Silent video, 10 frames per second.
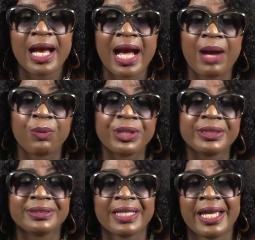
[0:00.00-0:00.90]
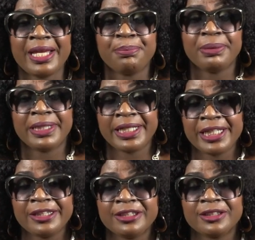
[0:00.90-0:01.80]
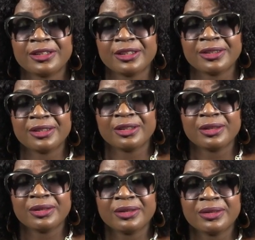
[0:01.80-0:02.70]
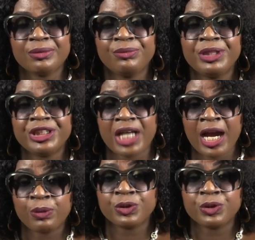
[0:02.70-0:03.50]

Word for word: I want to say, please reach out